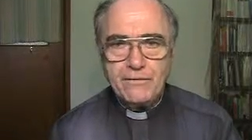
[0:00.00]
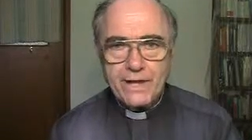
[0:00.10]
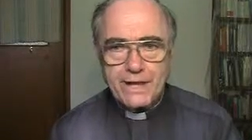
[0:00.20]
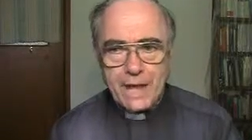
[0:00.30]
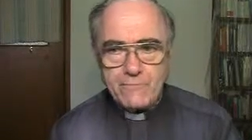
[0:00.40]

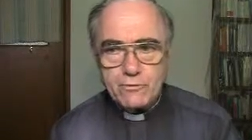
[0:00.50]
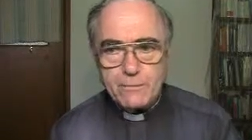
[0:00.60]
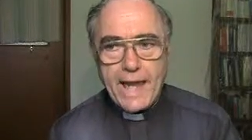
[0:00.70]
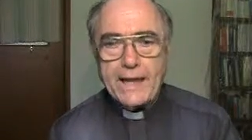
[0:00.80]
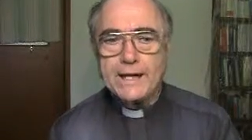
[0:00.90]
They came
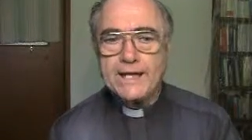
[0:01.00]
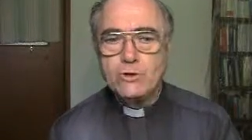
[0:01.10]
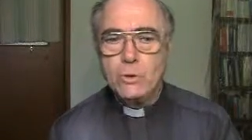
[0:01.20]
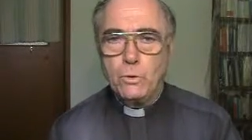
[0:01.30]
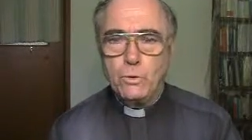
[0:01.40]
from Galilee
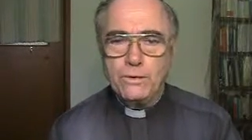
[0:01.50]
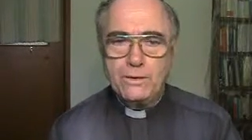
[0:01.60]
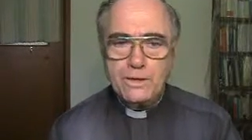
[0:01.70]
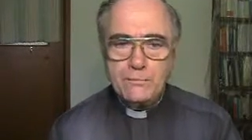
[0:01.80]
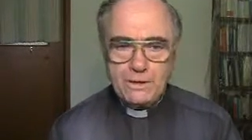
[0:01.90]
too,
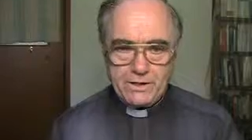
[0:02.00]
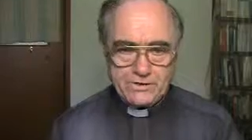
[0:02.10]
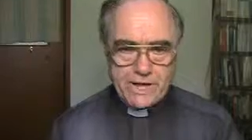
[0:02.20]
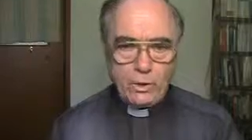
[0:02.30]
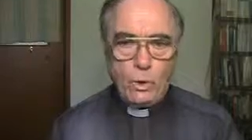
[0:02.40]

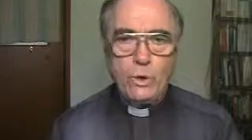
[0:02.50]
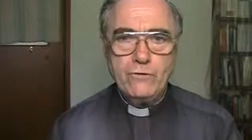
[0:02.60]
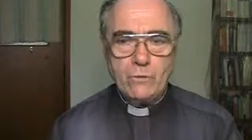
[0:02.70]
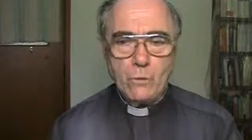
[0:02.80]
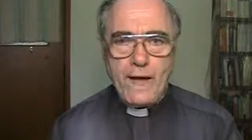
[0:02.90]
because our
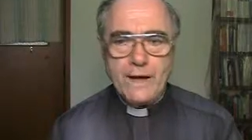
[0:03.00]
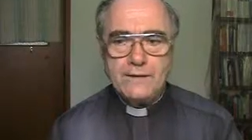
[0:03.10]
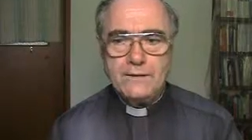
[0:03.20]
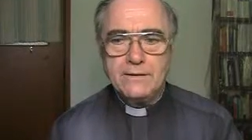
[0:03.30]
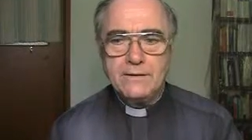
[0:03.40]
Lord, for
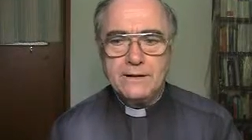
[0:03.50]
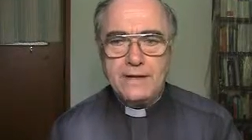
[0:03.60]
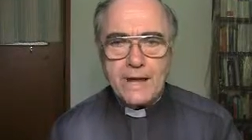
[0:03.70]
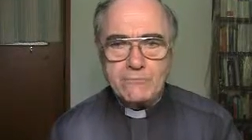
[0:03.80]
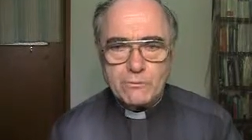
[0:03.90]
one,
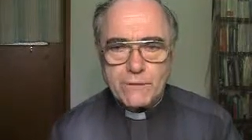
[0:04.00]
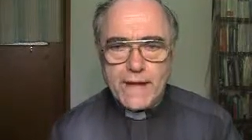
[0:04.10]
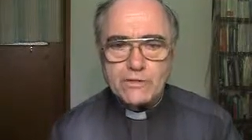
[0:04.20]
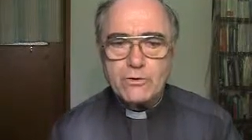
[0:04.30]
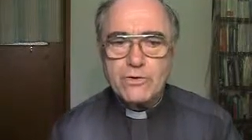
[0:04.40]
came from
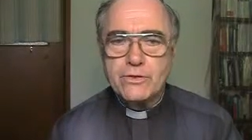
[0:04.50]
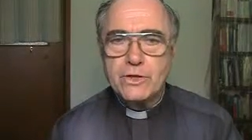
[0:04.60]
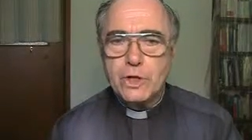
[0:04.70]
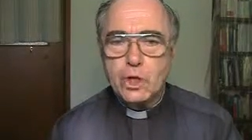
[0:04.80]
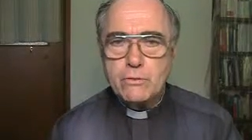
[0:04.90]
Nazareth
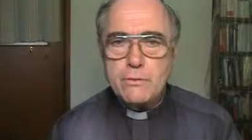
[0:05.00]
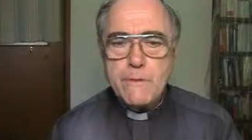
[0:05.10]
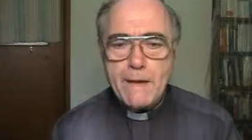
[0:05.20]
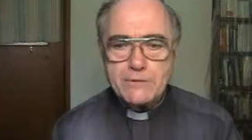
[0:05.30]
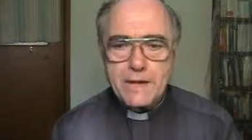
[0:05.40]
to be
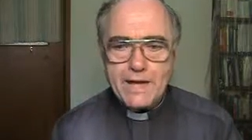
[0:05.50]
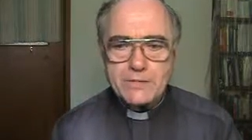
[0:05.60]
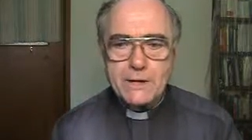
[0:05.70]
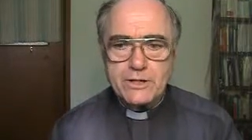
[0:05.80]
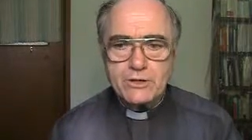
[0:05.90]

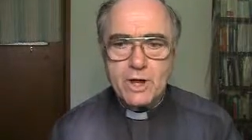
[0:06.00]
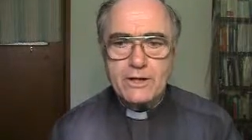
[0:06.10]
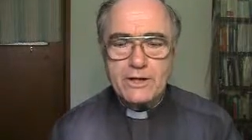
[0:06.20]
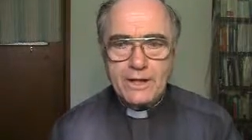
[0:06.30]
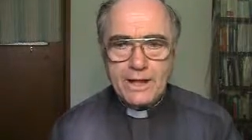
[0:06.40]
baptized by
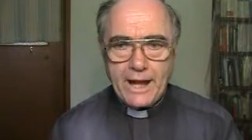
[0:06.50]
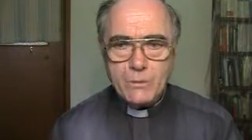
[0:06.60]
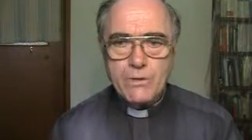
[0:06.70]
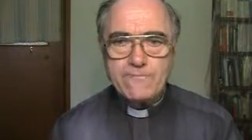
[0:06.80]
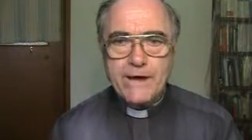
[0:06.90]
John,
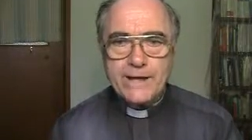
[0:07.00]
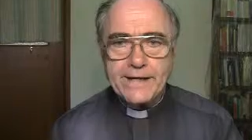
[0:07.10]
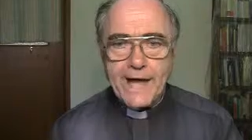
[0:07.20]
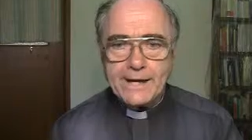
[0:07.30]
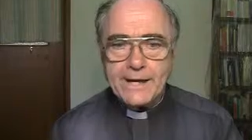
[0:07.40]
and we
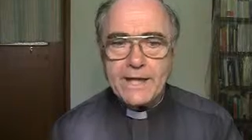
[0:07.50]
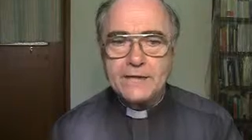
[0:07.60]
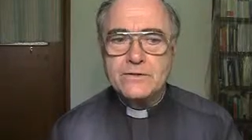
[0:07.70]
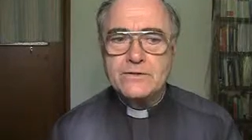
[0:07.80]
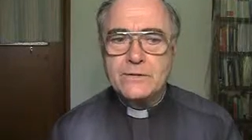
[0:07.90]
find
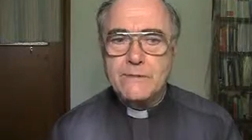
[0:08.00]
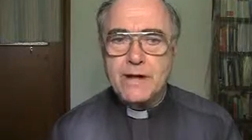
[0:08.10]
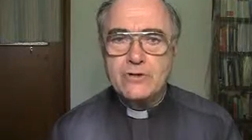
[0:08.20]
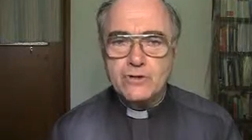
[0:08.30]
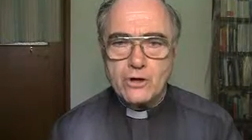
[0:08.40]
Galileans
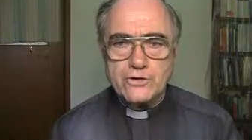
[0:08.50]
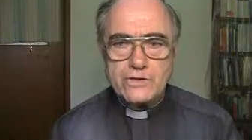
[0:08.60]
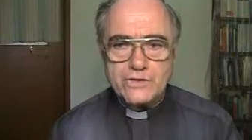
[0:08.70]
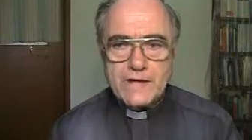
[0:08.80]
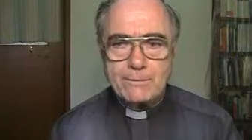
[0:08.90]
among John's
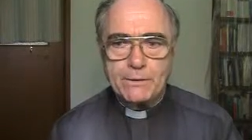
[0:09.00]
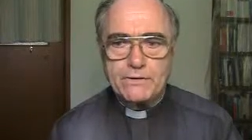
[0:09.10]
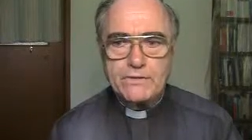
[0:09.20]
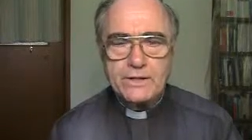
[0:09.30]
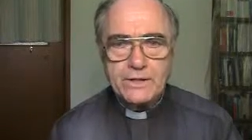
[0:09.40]

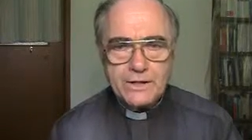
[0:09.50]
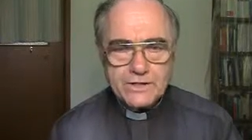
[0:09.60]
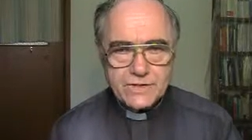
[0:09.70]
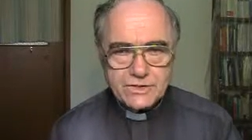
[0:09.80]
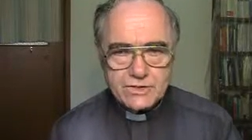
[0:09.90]
disciples,
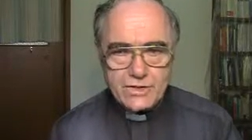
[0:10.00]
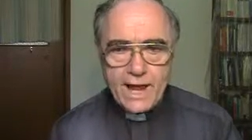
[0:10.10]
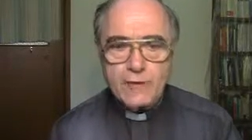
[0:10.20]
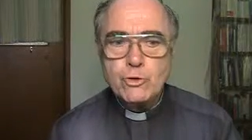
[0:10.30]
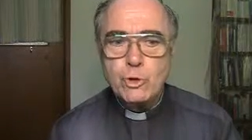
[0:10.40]
such as
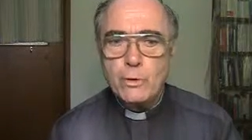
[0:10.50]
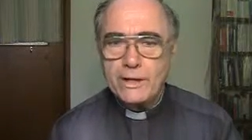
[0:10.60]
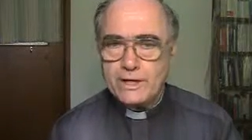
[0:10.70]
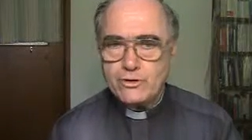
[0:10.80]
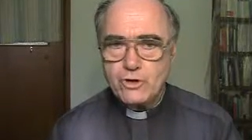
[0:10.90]
Andrew
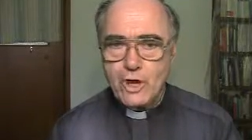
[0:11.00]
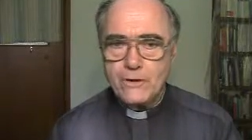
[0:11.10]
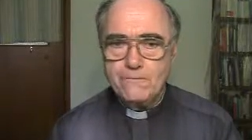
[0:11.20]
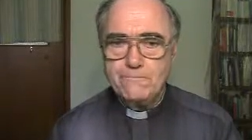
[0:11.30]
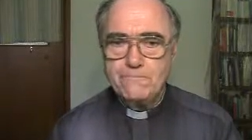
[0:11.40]
and
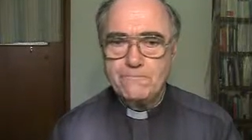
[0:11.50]
John.